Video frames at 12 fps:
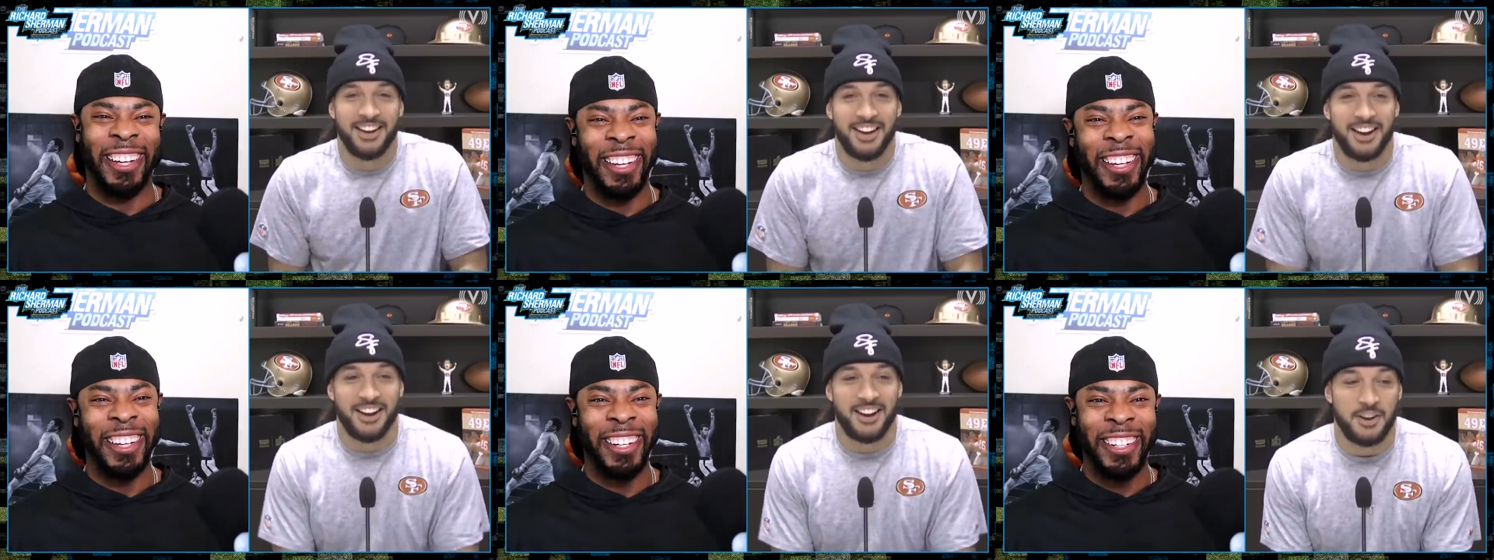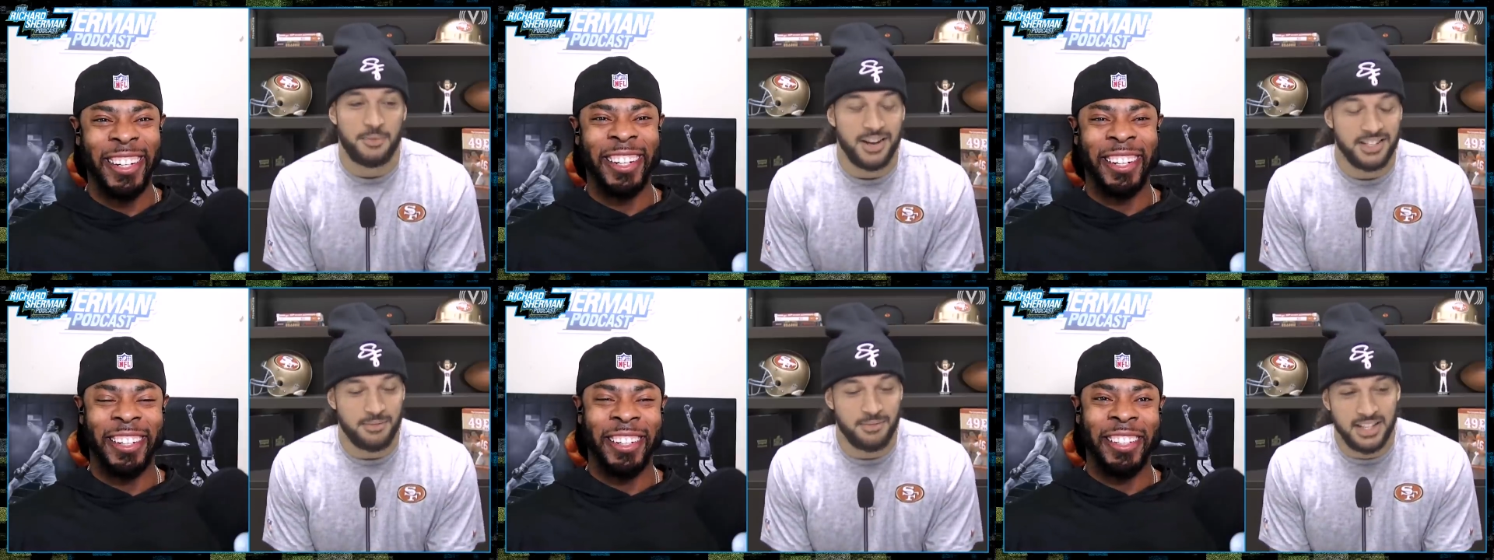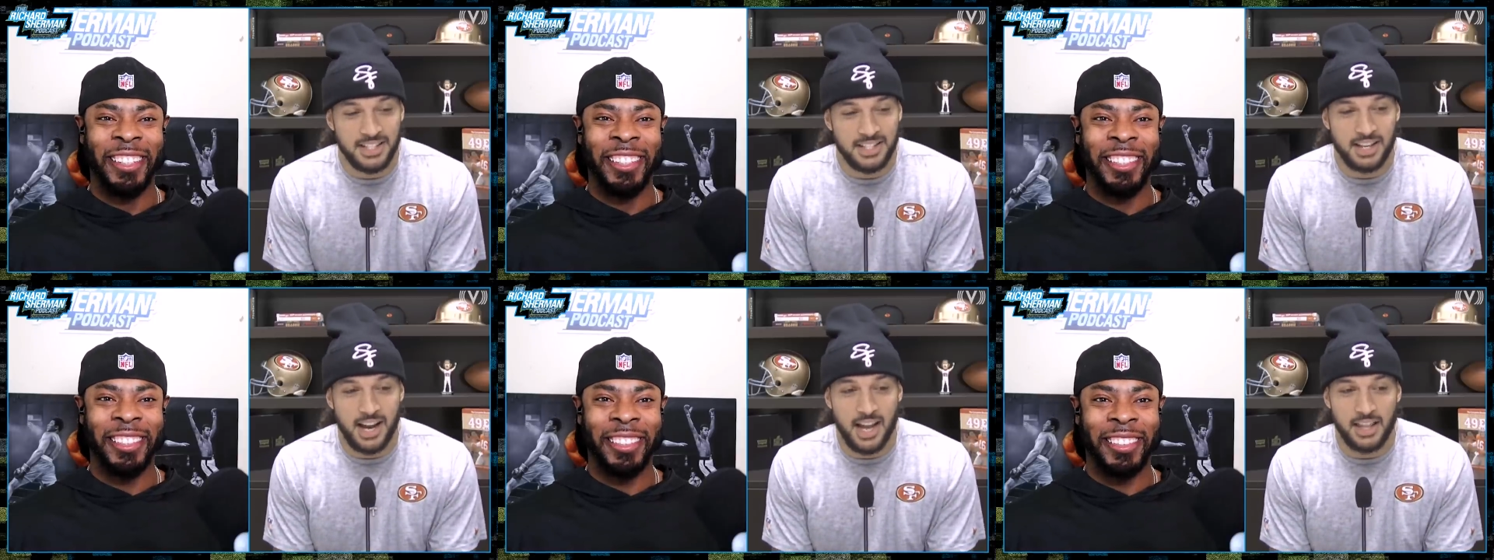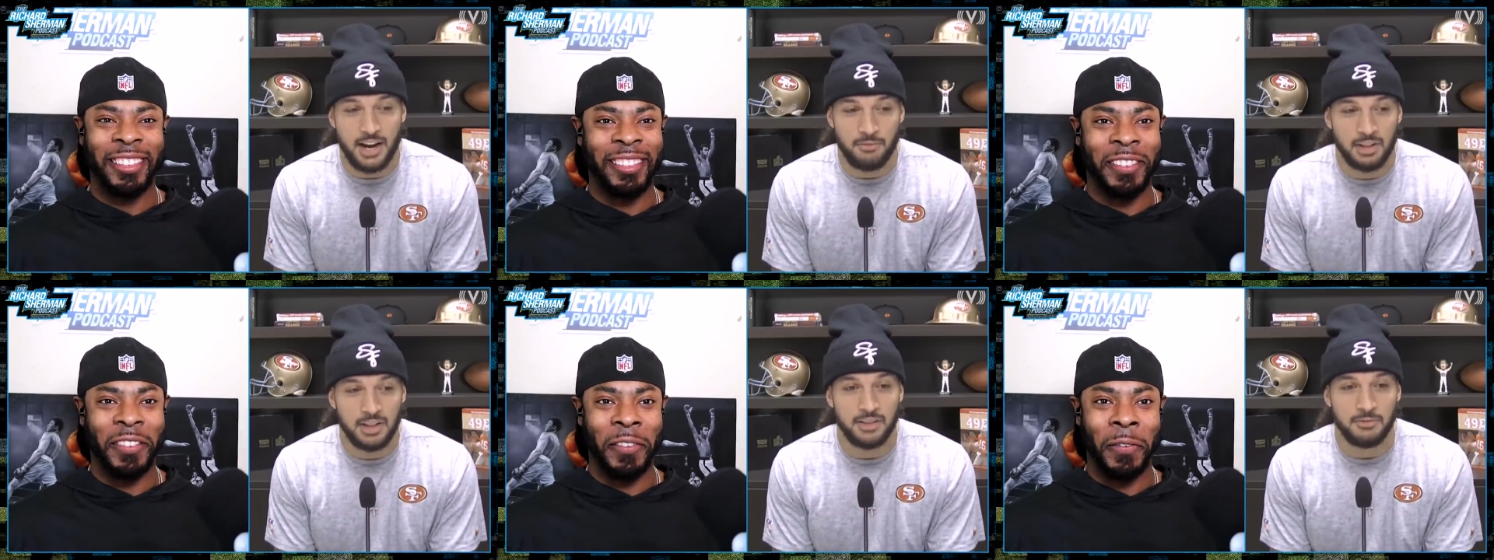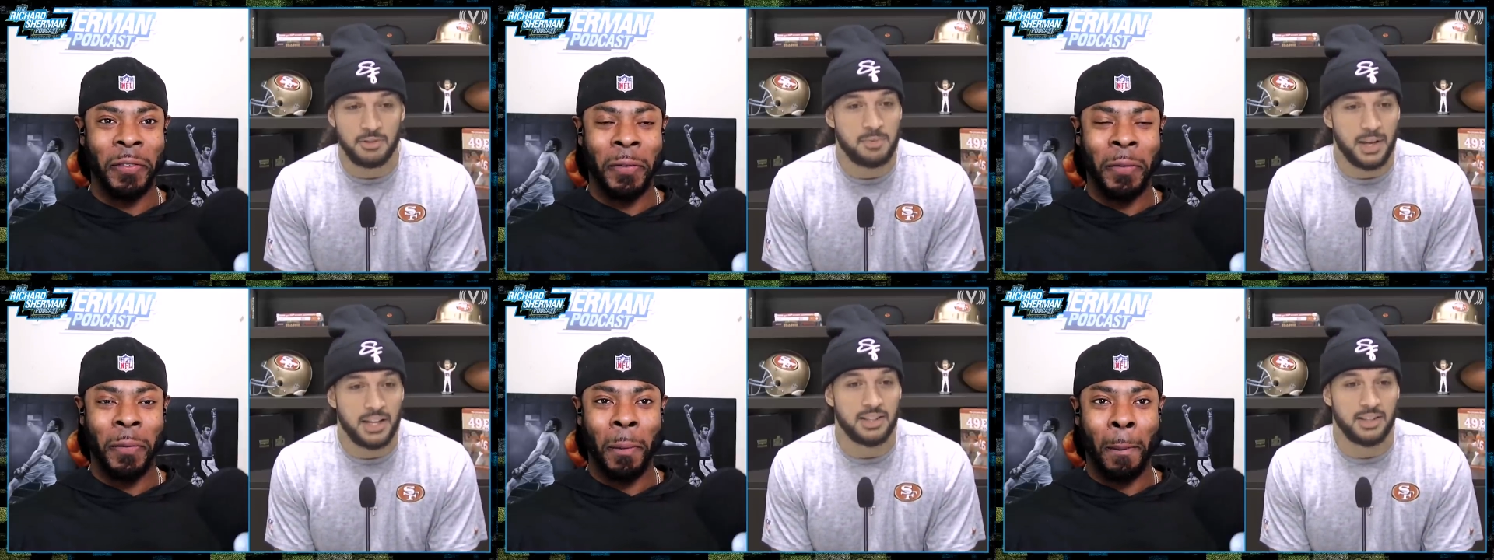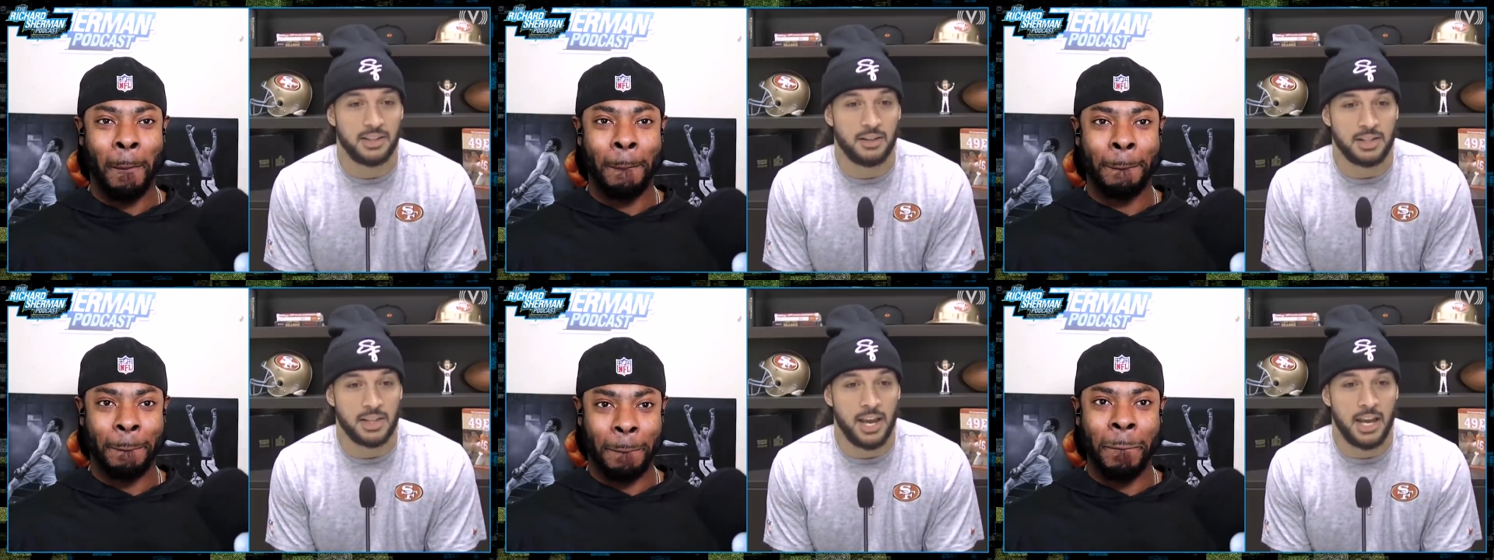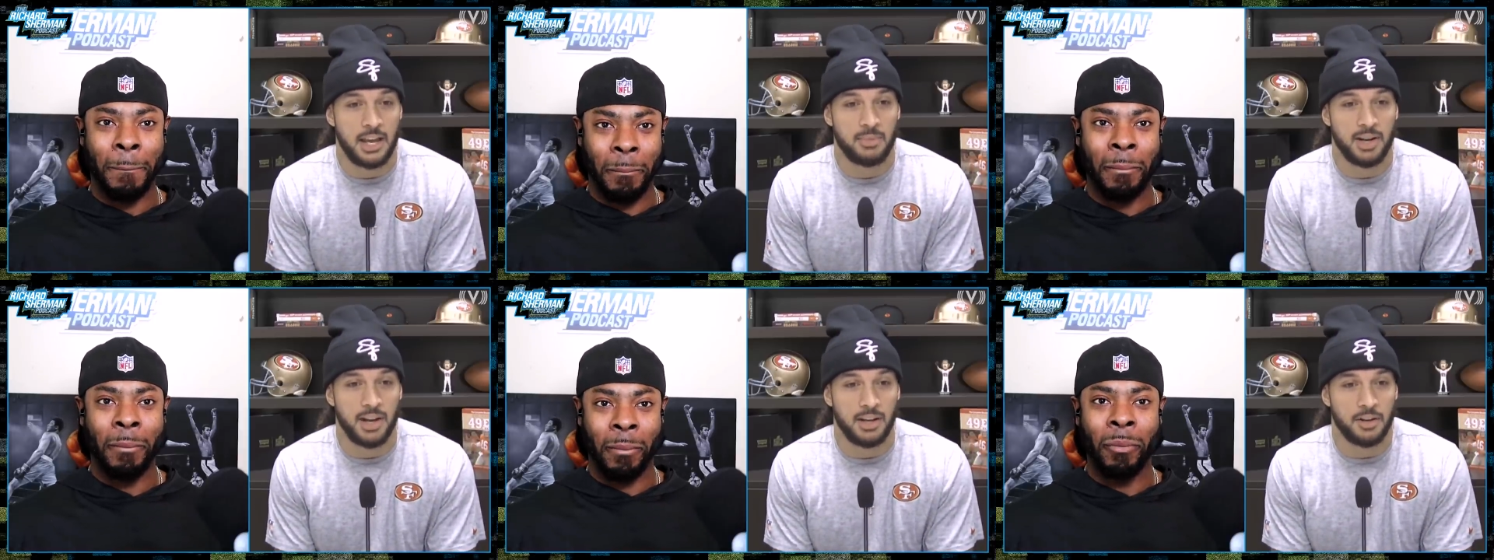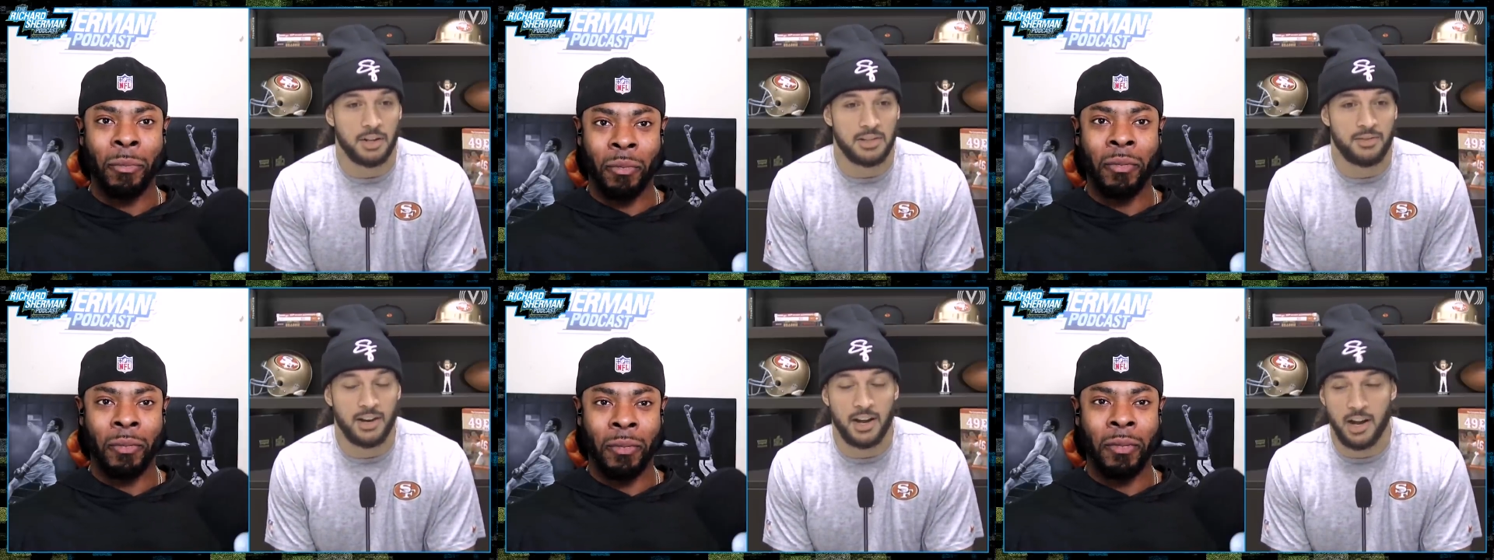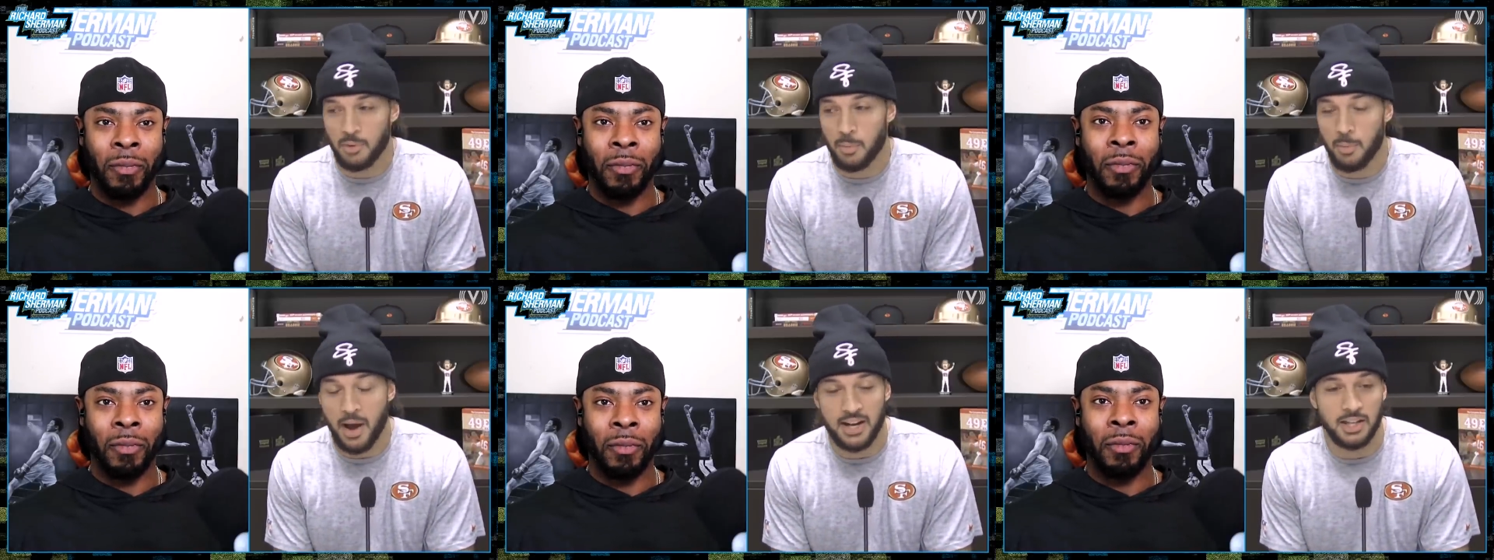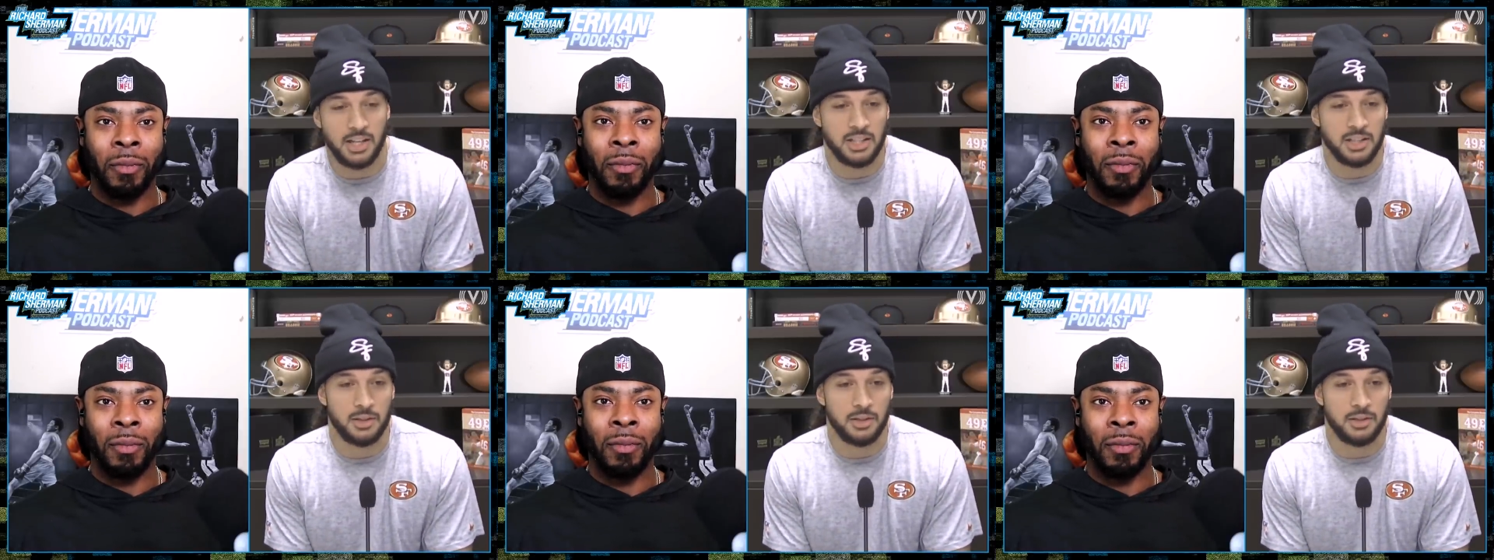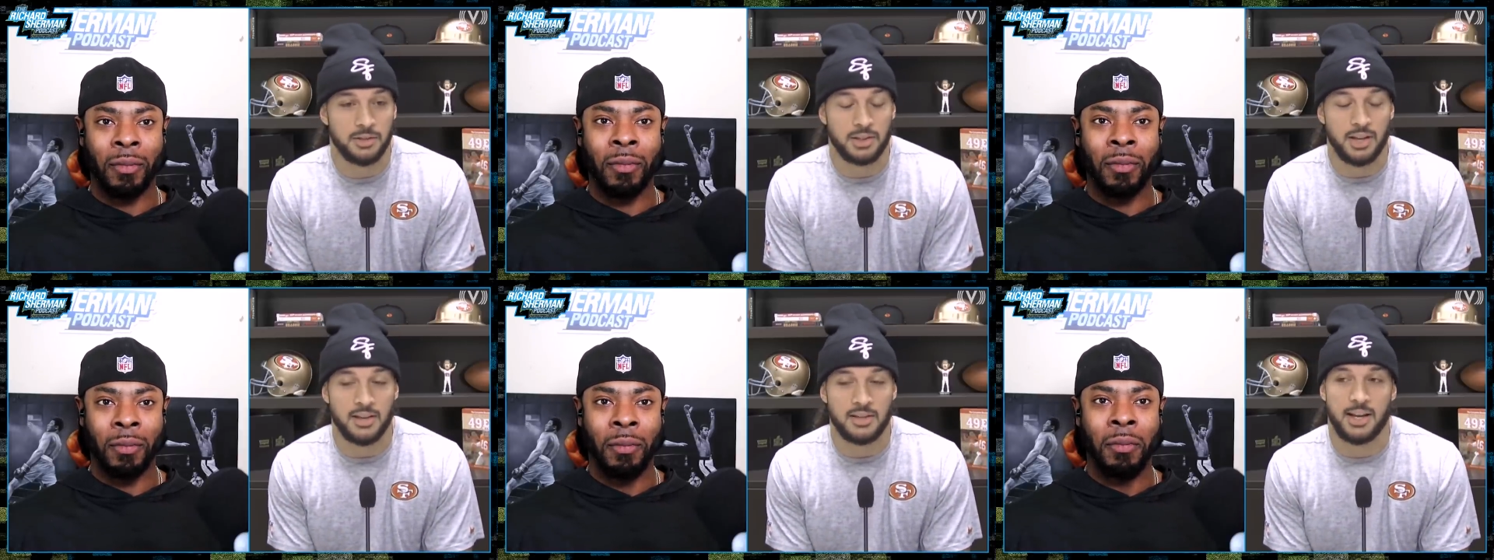Speaker 1: uh, but I was like, man, this is a guy that I really respected. You know, his game, and you know, he's a very humble Polynesian dude. So I was